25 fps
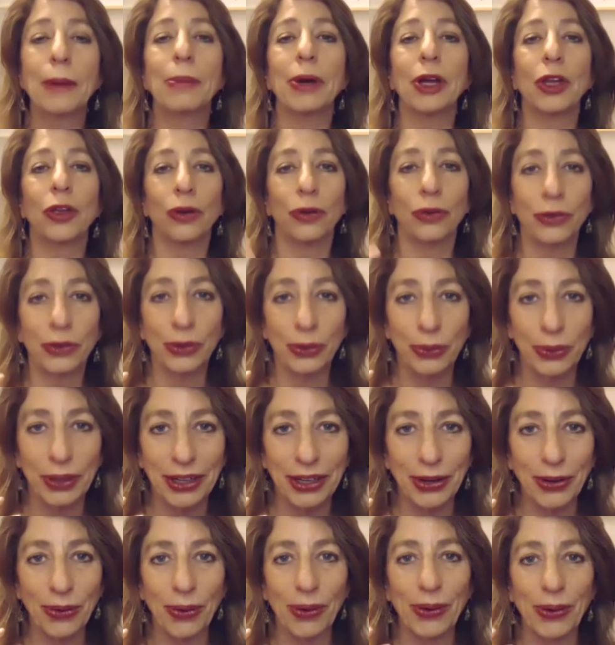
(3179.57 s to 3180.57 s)
but you'll do it
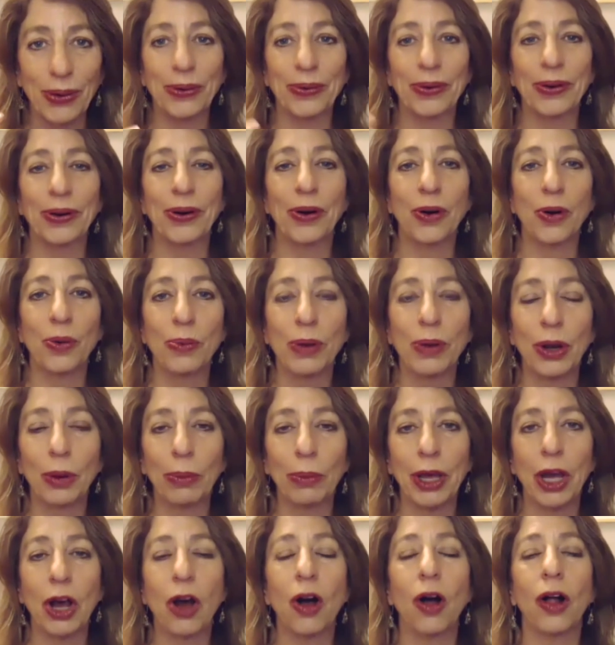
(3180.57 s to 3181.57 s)
in your own home.
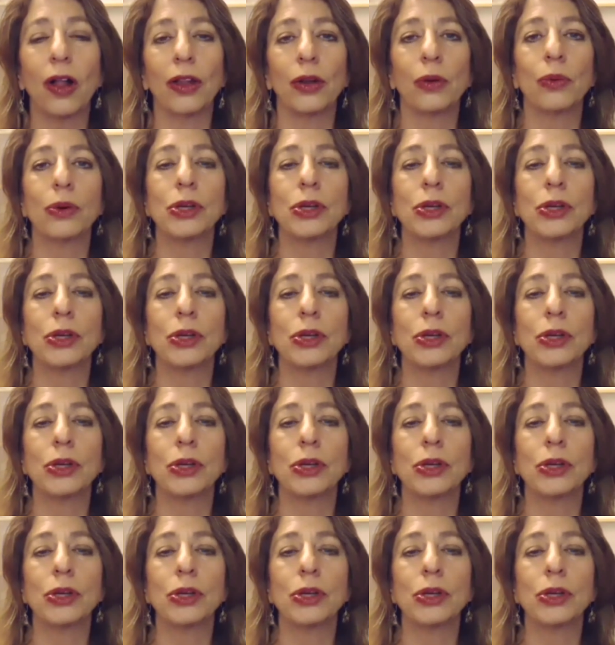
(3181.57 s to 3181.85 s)
It'll be call